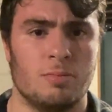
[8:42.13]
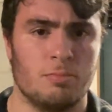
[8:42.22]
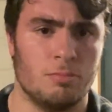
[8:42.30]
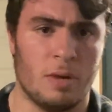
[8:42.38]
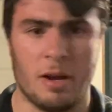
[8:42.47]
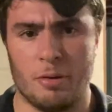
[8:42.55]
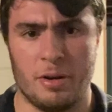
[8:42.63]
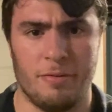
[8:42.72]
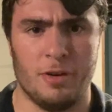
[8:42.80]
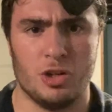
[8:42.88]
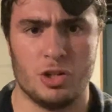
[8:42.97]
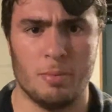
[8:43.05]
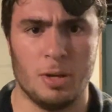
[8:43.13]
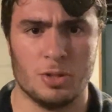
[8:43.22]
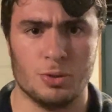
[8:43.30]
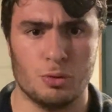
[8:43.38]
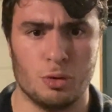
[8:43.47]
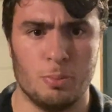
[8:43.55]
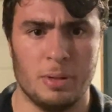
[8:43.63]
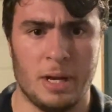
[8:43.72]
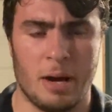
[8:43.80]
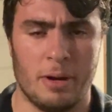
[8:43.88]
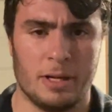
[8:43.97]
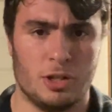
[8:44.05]
I already finished a muscle group,
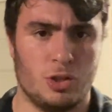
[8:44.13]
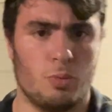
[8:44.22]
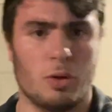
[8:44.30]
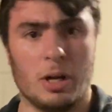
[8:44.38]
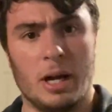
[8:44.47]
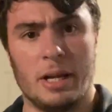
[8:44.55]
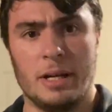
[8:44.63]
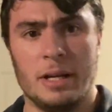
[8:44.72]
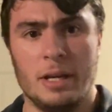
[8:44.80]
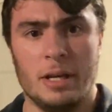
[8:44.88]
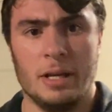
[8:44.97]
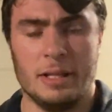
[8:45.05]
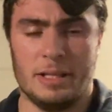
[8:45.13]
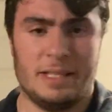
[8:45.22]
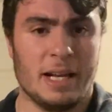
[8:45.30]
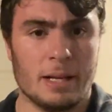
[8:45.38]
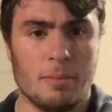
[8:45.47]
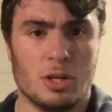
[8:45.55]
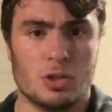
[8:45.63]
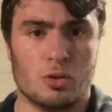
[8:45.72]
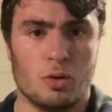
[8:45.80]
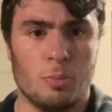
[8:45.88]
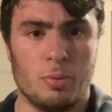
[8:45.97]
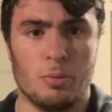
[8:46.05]
now I could just work on the second muscle
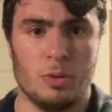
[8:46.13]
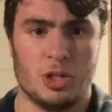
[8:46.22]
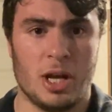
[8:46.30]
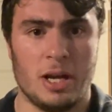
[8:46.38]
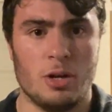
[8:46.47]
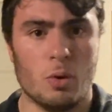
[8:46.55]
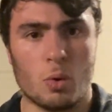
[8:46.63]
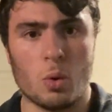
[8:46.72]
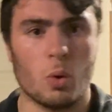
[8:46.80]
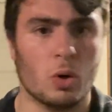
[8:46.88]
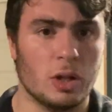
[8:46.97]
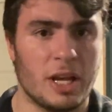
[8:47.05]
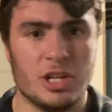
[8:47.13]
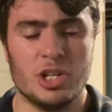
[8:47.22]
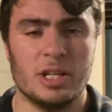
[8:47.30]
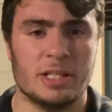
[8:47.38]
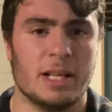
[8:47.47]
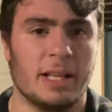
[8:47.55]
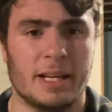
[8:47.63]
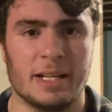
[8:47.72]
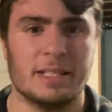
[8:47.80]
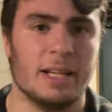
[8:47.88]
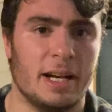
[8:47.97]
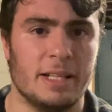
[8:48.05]
group, which had no correlation. It's not like I
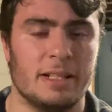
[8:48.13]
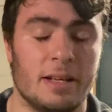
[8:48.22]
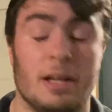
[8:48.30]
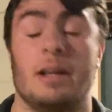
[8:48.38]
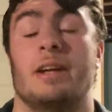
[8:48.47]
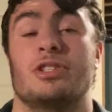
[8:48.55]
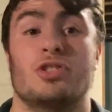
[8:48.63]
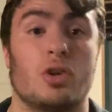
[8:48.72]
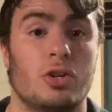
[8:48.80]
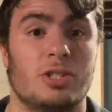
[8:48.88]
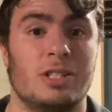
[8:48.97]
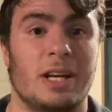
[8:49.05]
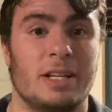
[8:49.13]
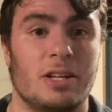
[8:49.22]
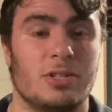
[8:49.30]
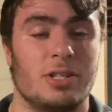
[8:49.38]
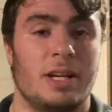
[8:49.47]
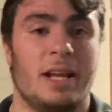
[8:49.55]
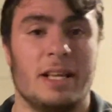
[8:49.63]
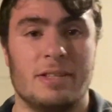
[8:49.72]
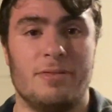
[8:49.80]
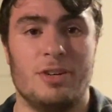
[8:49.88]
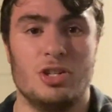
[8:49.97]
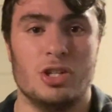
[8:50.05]
started side delts and then had to
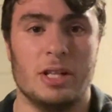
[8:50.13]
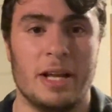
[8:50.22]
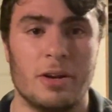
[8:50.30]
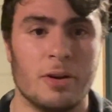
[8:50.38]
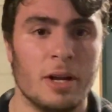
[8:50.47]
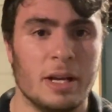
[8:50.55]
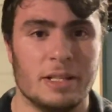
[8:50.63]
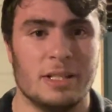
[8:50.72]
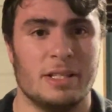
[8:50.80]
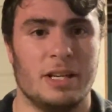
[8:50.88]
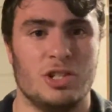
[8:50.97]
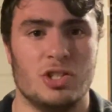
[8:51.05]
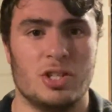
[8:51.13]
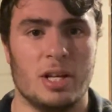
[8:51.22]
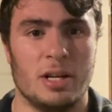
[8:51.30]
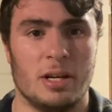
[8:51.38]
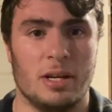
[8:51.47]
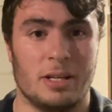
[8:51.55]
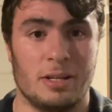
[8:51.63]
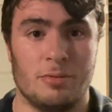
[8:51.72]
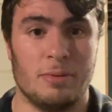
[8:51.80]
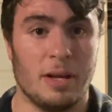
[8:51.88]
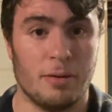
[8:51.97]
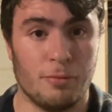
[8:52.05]
finish it later. Since I just can
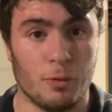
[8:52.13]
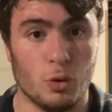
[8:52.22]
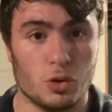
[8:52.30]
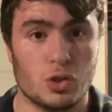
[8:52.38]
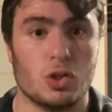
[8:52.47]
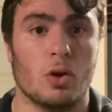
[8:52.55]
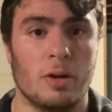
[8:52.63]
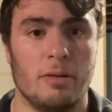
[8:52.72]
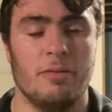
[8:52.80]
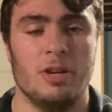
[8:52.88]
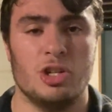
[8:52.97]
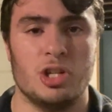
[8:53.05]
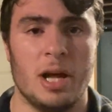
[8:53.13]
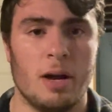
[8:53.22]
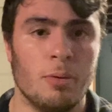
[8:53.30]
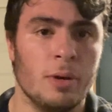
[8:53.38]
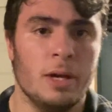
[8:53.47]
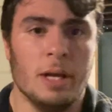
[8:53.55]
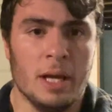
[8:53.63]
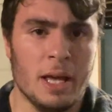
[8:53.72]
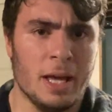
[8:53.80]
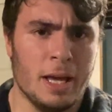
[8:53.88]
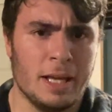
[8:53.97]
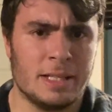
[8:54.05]
get a full start and finish now,
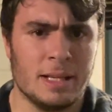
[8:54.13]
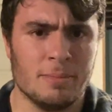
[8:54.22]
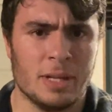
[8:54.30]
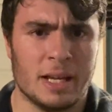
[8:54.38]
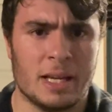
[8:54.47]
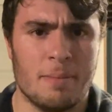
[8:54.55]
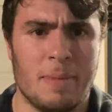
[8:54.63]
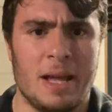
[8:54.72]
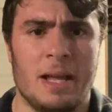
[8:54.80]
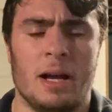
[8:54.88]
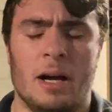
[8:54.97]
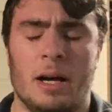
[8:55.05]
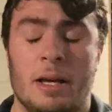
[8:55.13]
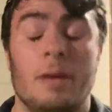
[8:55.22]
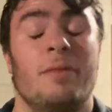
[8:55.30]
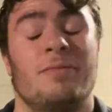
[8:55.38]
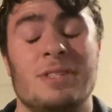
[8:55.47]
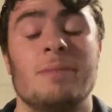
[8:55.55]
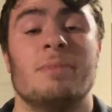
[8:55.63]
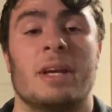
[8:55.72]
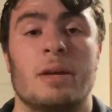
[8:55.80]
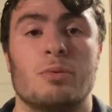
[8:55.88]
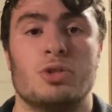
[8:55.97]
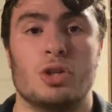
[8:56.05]
it seemed like it
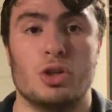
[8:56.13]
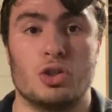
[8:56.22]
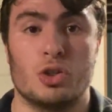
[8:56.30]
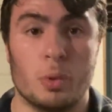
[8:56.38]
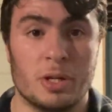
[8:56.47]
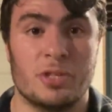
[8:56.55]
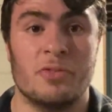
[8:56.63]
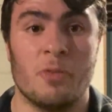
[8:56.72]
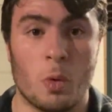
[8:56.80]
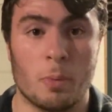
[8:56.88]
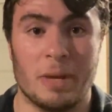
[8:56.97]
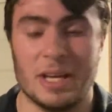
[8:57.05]
was the good choice for me.